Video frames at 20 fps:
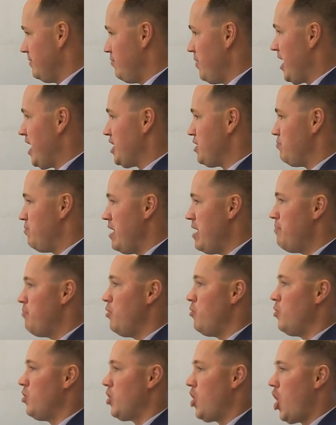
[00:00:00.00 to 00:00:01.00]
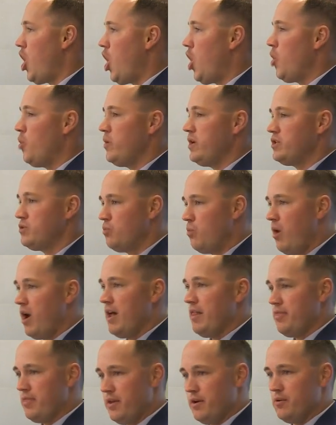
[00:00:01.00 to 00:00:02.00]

because people will always want